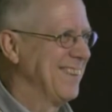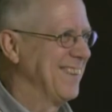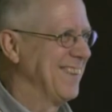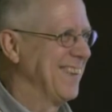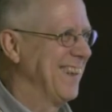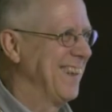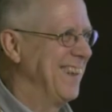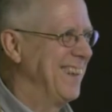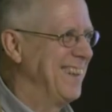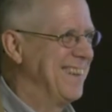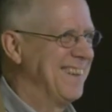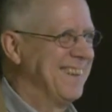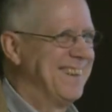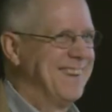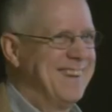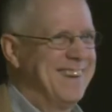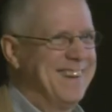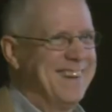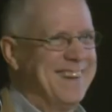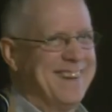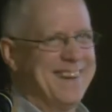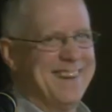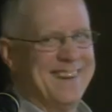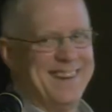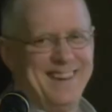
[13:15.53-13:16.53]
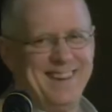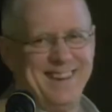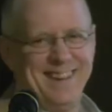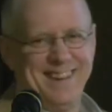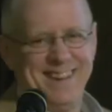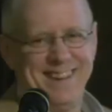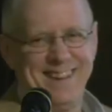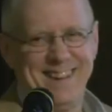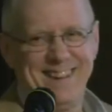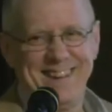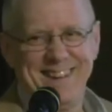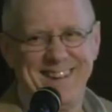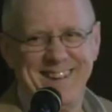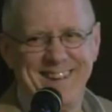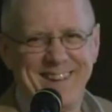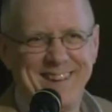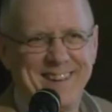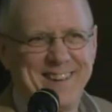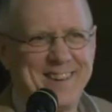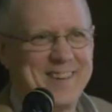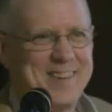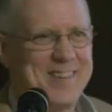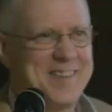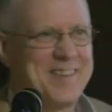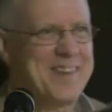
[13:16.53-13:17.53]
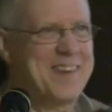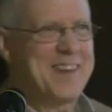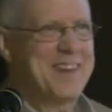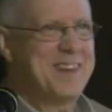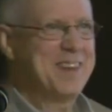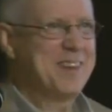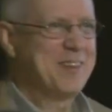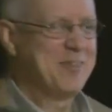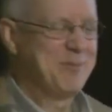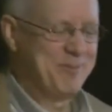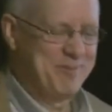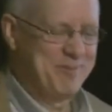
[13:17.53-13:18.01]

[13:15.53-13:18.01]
Great. Great.